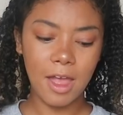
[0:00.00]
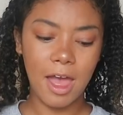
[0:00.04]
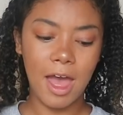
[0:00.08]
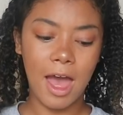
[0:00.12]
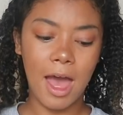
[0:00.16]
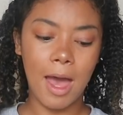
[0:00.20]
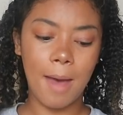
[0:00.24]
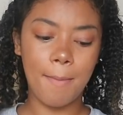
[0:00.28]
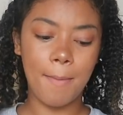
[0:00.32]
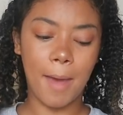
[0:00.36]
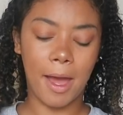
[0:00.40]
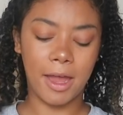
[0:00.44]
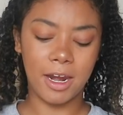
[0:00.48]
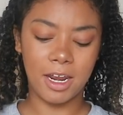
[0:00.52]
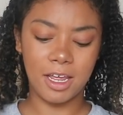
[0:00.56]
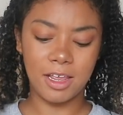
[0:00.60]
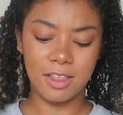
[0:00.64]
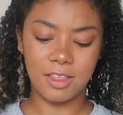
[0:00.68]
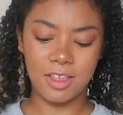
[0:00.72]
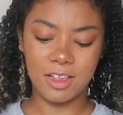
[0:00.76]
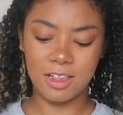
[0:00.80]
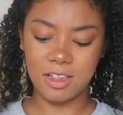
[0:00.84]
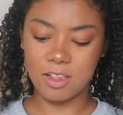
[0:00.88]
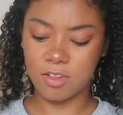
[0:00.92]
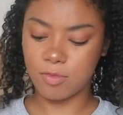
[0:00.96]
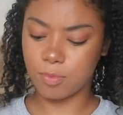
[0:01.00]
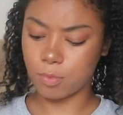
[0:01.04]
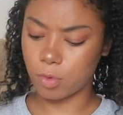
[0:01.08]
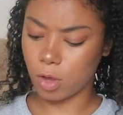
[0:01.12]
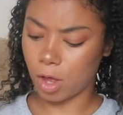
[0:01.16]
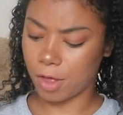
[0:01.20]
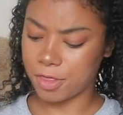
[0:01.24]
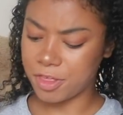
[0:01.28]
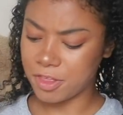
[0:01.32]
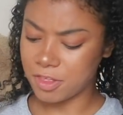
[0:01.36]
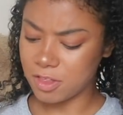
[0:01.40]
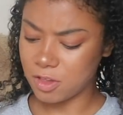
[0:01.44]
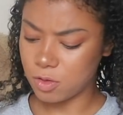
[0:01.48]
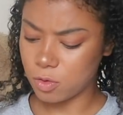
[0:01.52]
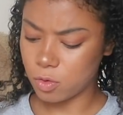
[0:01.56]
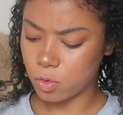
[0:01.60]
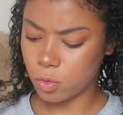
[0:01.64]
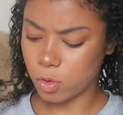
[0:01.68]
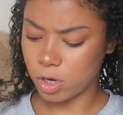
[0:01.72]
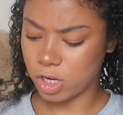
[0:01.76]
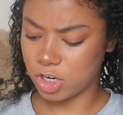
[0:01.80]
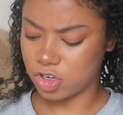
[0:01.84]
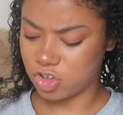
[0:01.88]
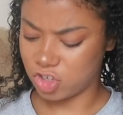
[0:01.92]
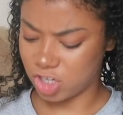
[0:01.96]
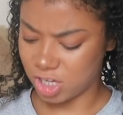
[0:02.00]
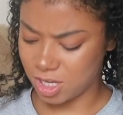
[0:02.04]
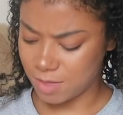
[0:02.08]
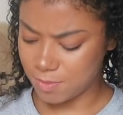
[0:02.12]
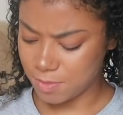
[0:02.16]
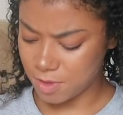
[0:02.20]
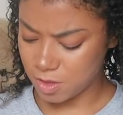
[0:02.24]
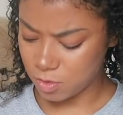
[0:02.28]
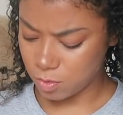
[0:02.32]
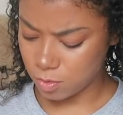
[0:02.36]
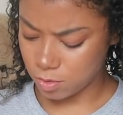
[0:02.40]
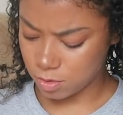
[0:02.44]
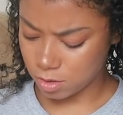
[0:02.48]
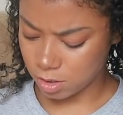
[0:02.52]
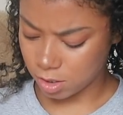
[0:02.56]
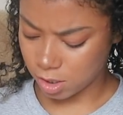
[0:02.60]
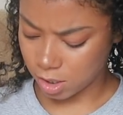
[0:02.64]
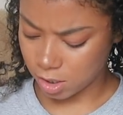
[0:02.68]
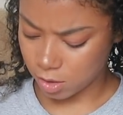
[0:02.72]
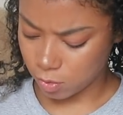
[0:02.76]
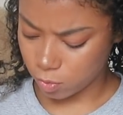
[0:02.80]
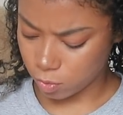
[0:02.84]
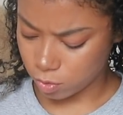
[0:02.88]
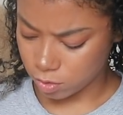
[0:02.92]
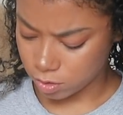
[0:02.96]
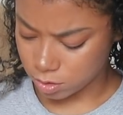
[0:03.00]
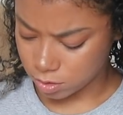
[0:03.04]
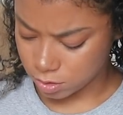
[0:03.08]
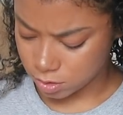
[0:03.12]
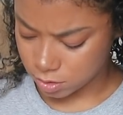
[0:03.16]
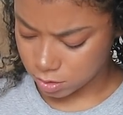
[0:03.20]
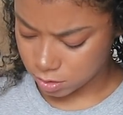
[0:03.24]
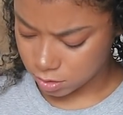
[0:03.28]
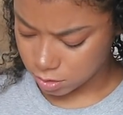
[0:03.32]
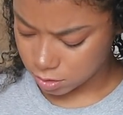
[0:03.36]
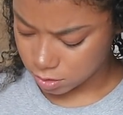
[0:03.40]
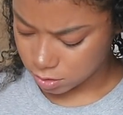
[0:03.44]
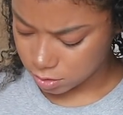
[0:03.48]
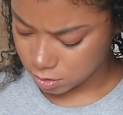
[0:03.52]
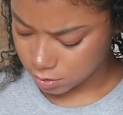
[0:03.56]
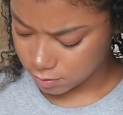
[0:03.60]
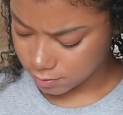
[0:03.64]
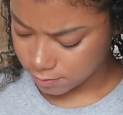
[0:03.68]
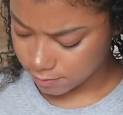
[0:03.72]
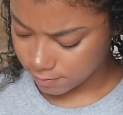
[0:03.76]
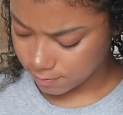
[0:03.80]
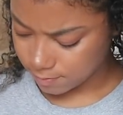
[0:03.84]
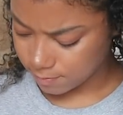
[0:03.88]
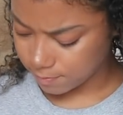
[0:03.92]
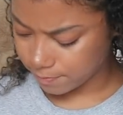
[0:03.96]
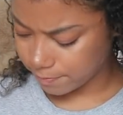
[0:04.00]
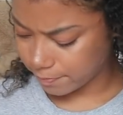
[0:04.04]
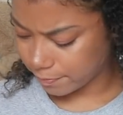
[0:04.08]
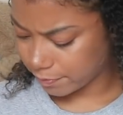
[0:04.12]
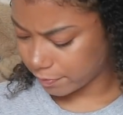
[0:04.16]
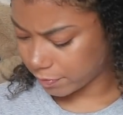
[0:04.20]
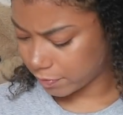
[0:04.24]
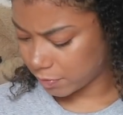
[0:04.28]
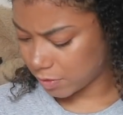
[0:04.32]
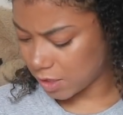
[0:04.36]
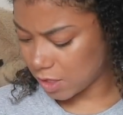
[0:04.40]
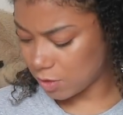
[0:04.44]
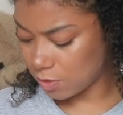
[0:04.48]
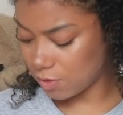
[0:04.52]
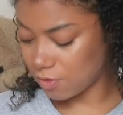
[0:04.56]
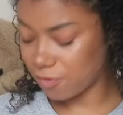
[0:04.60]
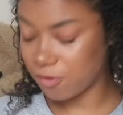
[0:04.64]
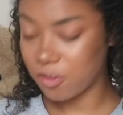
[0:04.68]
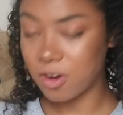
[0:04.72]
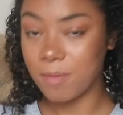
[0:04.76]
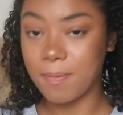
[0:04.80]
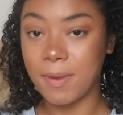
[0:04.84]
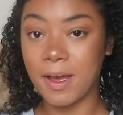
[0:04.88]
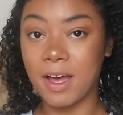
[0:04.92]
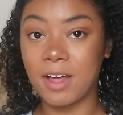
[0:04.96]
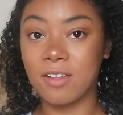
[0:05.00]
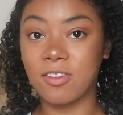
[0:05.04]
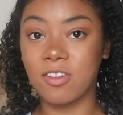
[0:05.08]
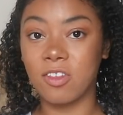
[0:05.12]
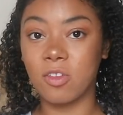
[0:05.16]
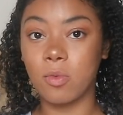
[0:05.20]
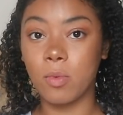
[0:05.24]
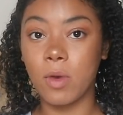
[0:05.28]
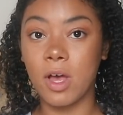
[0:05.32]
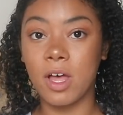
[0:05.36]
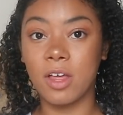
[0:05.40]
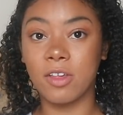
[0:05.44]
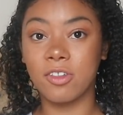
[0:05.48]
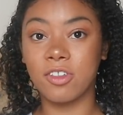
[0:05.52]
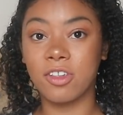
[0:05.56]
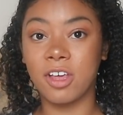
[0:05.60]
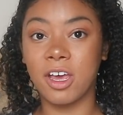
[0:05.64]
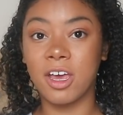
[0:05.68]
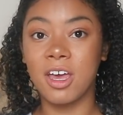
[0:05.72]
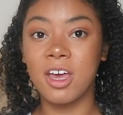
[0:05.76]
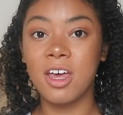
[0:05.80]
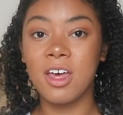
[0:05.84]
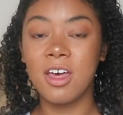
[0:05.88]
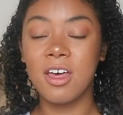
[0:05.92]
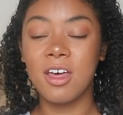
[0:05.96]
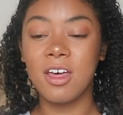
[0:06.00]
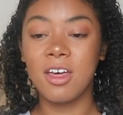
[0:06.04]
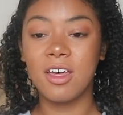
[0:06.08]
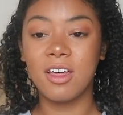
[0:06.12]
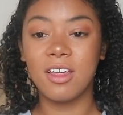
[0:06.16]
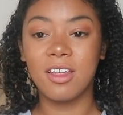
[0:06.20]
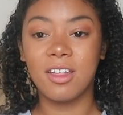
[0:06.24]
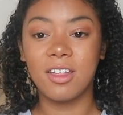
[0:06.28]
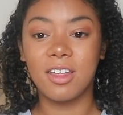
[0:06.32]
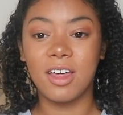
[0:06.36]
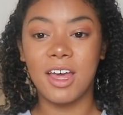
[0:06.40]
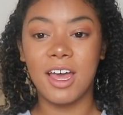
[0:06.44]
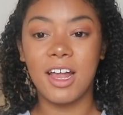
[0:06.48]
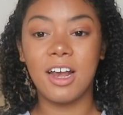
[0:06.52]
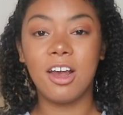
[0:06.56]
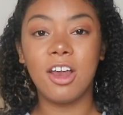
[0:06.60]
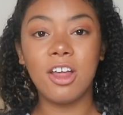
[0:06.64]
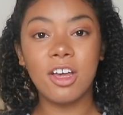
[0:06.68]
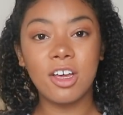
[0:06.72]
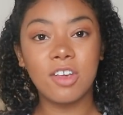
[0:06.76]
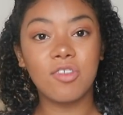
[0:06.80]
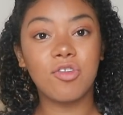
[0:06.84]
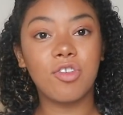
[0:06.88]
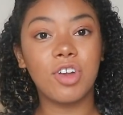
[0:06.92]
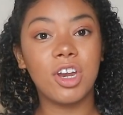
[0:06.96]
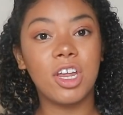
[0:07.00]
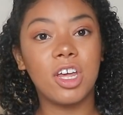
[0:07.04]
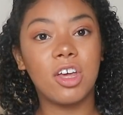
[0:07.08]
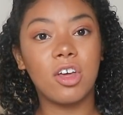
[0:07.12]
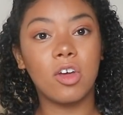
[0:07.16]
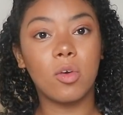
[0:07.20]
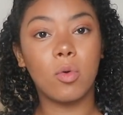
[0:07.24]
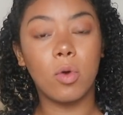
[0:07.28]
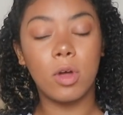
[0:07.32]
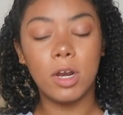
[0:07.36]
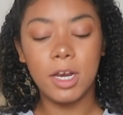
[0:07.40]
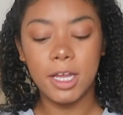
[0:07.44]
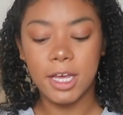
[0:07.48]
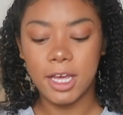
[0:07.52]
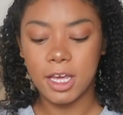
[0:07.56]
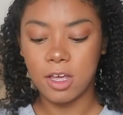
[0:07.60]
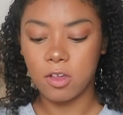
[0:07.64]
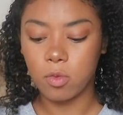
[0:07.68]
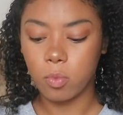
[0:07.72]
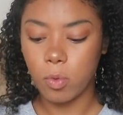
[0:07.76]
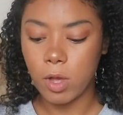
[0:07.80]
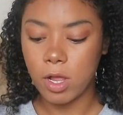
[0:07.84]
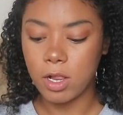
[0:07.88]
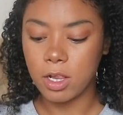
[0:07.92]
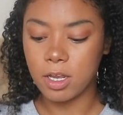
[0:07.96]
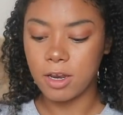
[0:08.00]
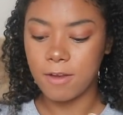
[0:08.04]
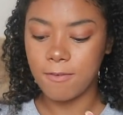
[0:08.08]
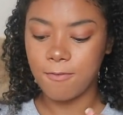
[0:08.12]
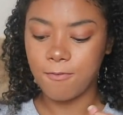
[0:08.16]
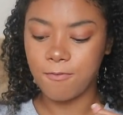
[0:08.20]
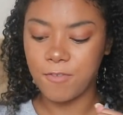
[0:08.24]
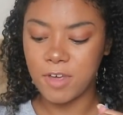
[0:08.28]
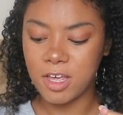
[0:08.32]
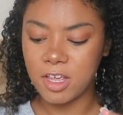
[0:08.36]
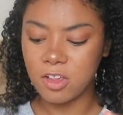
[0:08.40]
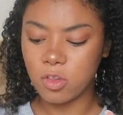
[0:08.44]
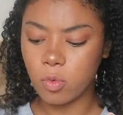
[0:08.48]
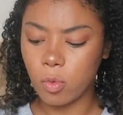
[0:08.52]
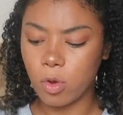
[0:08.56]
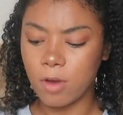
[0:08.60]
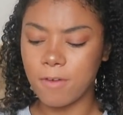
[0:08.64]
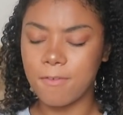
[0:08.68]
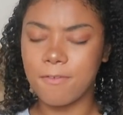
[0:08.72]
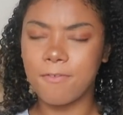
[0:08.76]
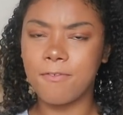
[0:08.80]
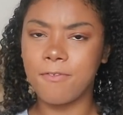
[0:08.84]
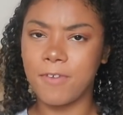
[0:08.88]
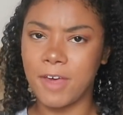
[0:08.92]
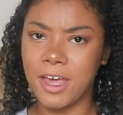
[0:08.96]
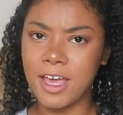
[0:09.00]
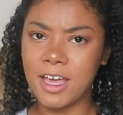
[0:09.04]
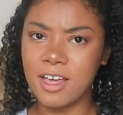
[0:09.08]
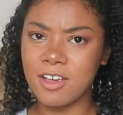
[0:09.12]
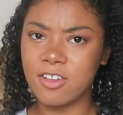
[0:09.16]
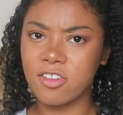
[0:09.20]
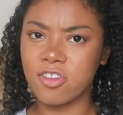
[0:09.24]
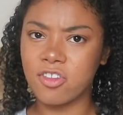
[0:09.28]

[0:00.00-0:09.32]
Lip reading: I think this was quite cheap. This was like, what, this was £3 as well. So it looks really good quality as well, and it feels quite thick.